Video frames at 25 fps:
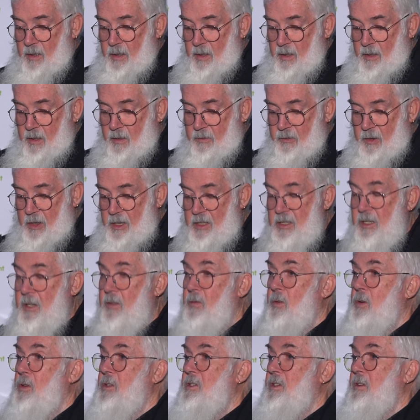the
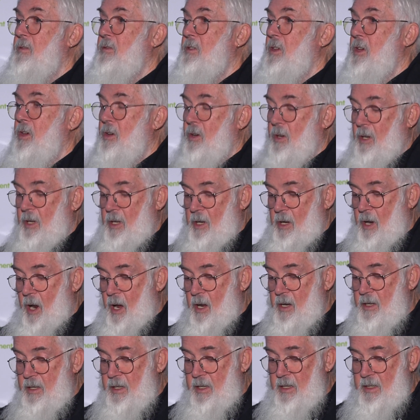festivals of the early
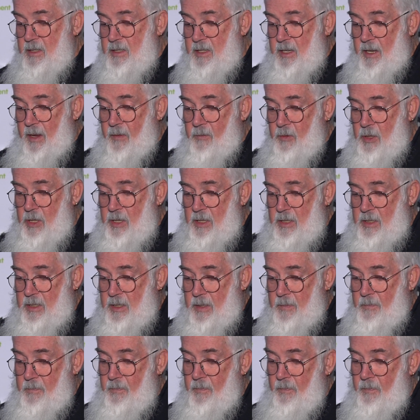1970s.